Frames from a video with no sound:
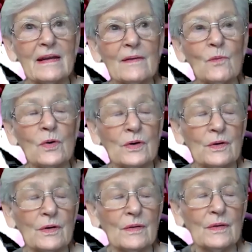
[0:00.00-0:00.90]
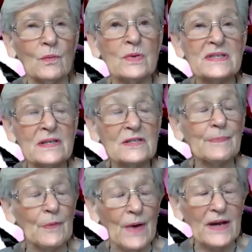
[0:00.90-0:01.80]
were was
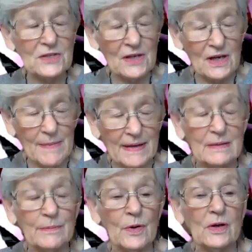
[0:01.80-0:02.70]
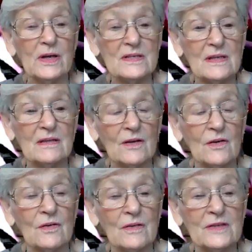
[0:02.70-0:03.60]
inspirational about the book is that
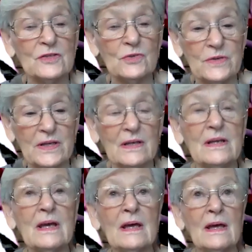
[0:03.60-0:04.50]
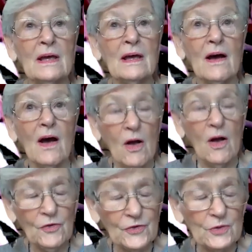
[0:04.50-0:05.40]
there that you did
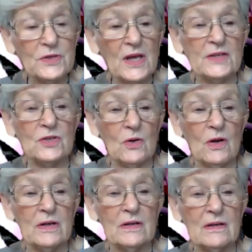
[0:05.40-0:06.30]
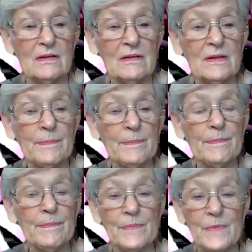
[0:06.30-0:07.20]
also touch on the
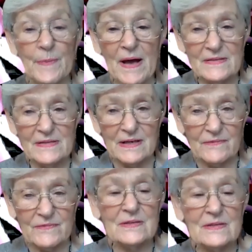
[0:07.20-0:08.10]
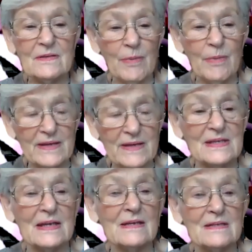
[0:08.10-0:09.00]
the positives, the
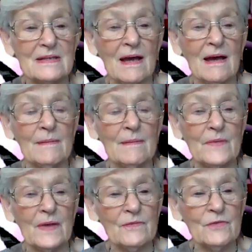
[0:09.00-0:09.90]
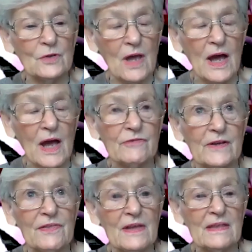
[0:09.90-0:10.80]
blessings um, of your life,
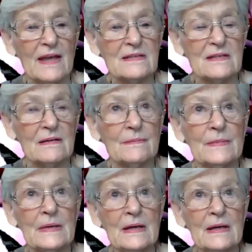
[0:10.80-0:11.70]
and I think that's a